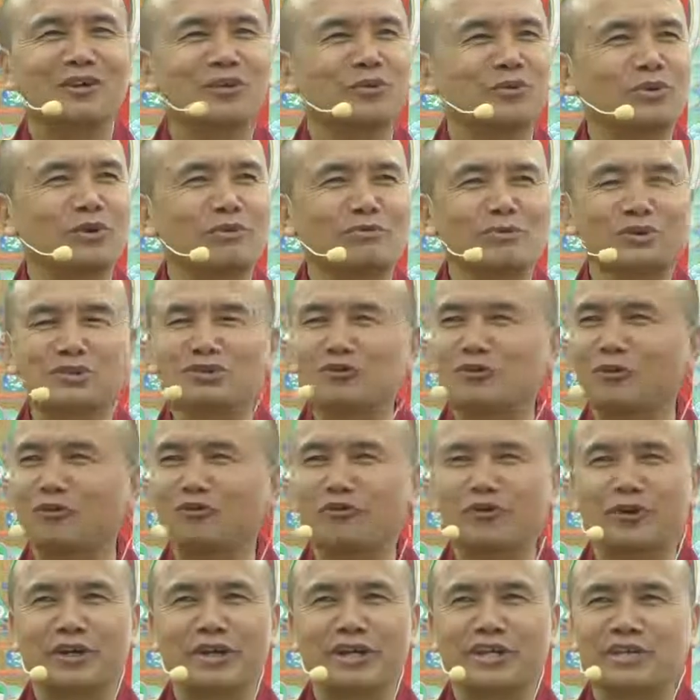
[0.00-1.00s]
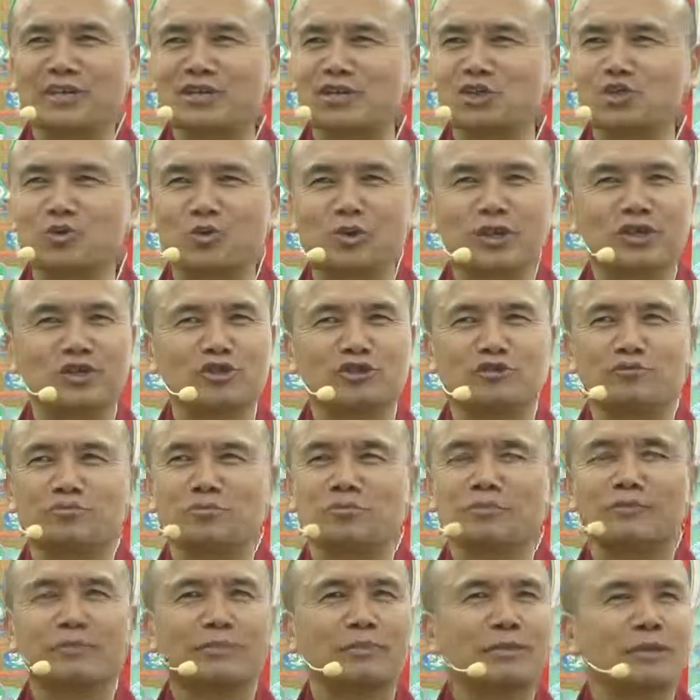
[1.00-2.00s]
We must not forget this question.
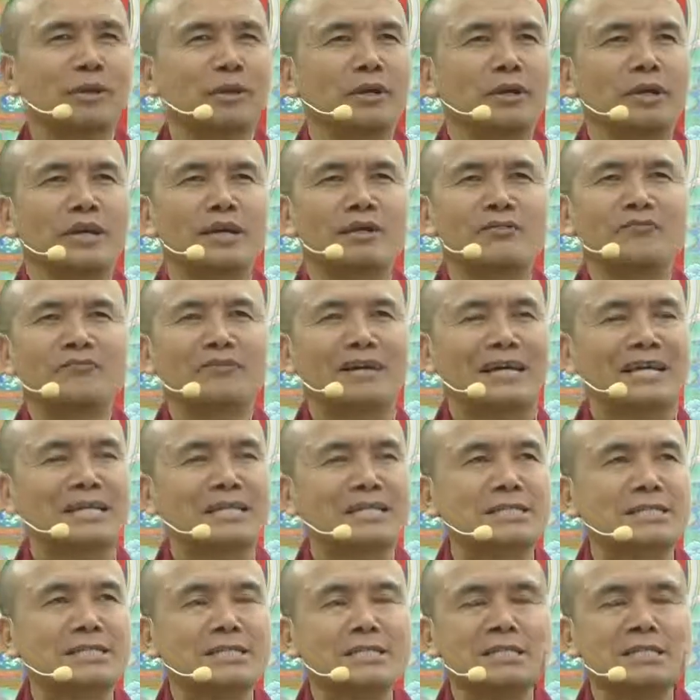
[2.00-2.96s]
In fact,